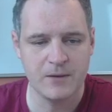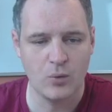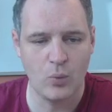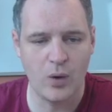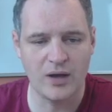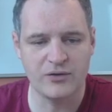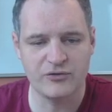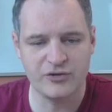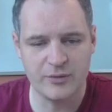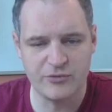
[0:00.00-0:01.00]
1
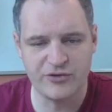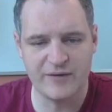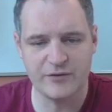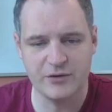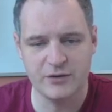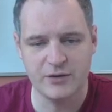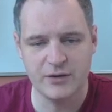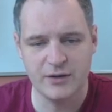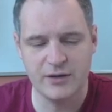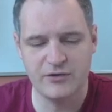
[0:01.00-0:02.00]
times 7
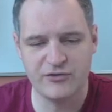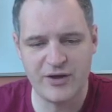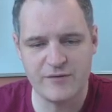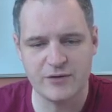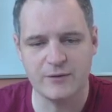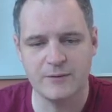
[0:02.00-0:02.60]
is 7.